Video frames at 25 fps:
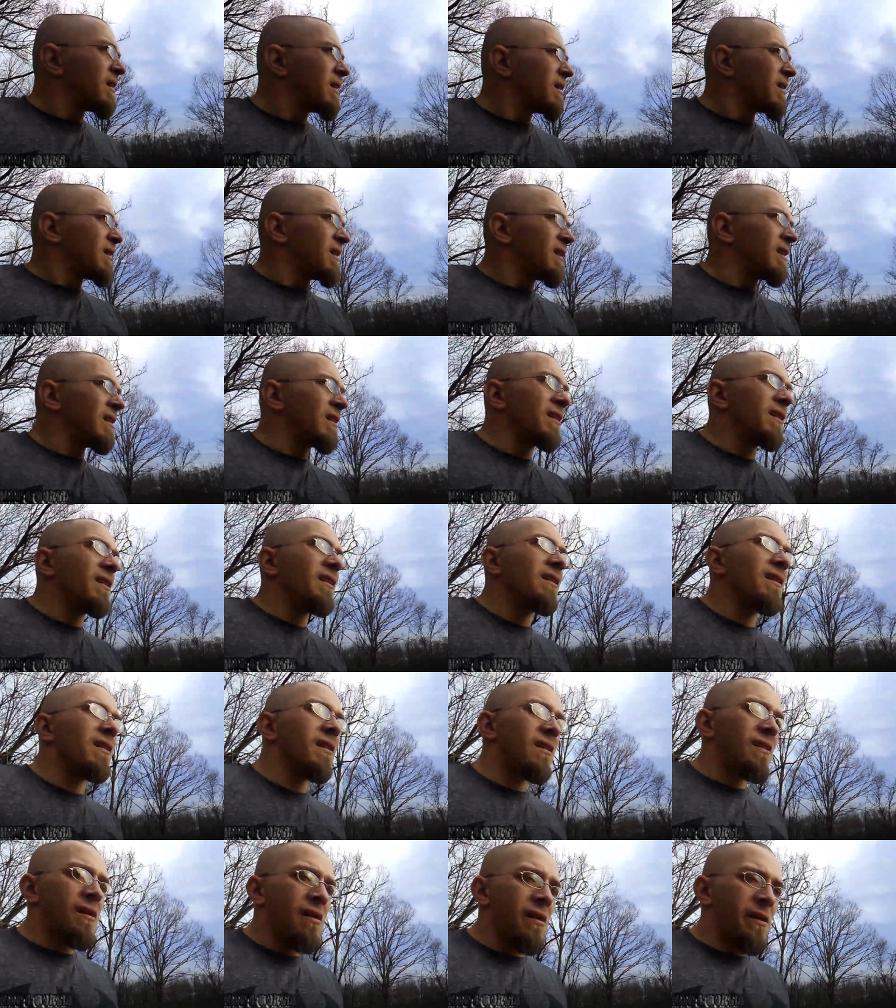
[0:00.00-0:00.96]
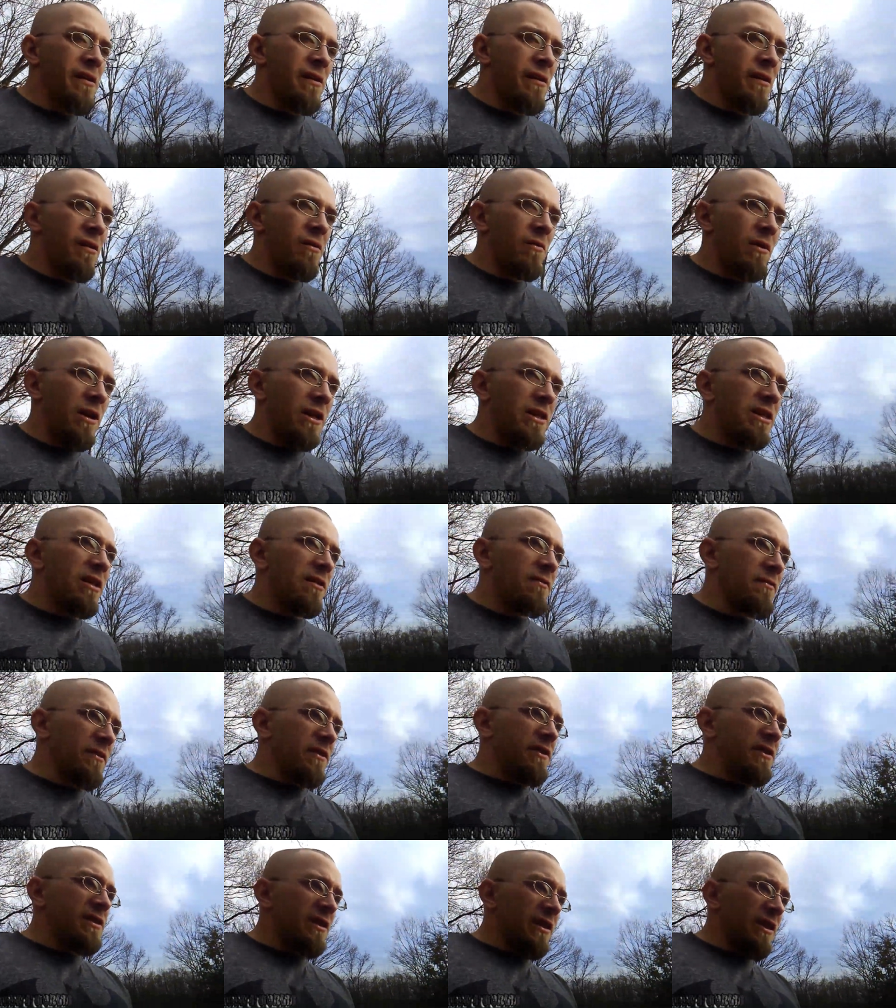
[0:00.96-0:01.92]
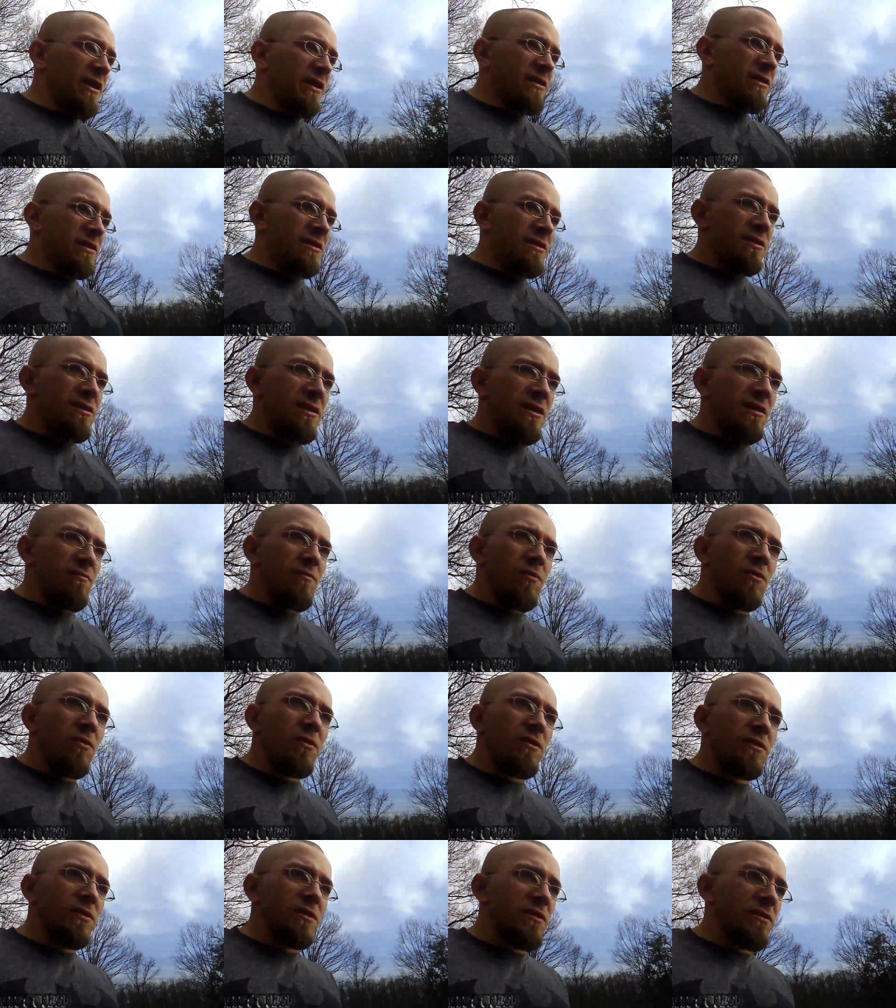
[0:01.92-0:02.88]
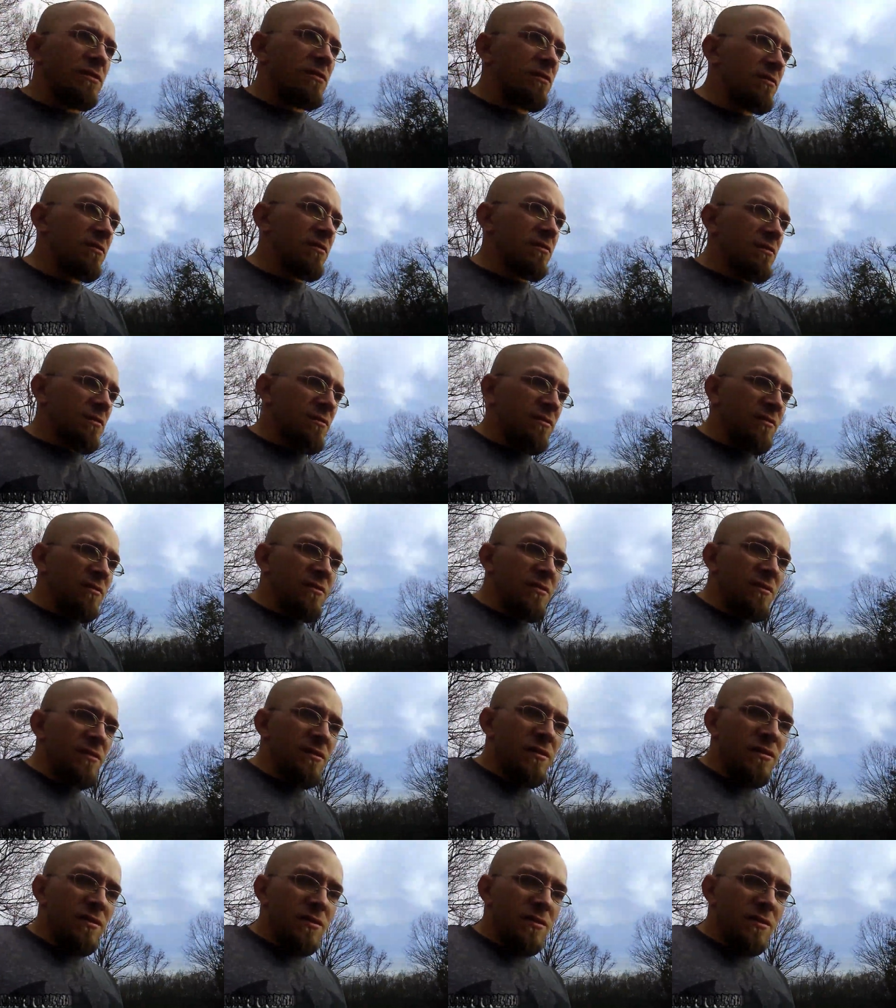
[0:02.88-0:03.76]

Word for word: but the thing is. Watch out for snakes and stuff, boys. Why?